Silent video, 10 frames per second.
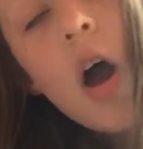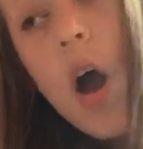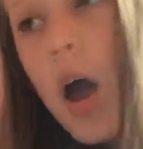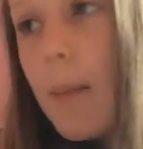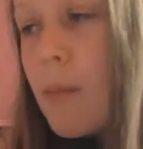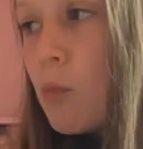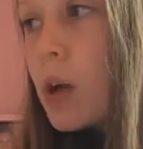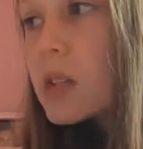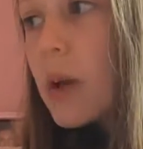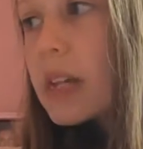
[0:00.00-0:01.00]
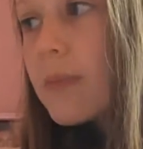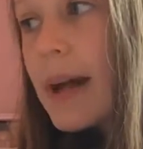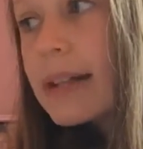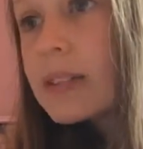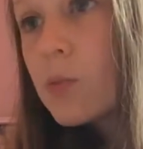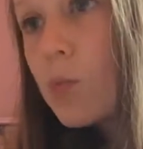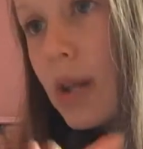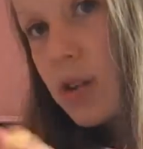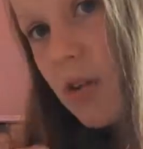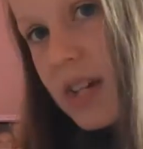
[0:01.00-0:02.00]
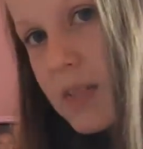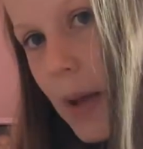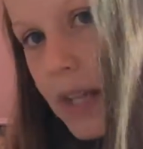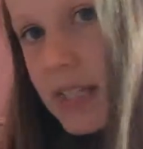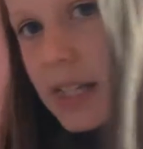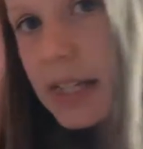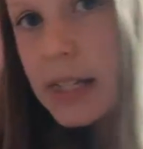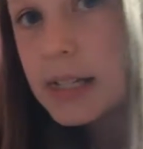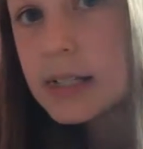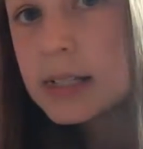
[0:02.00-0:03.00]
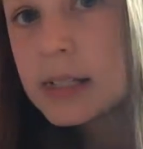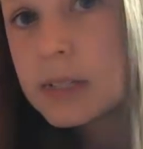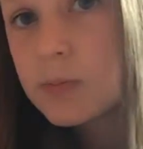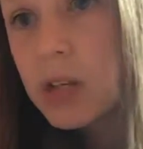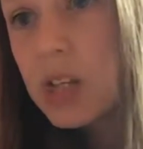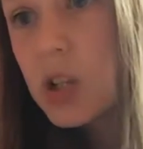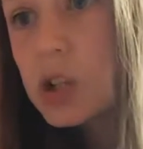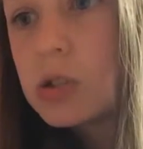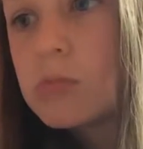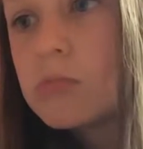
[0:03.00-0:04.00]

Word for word: um, What to Expect When You're Expecting. Pretty good.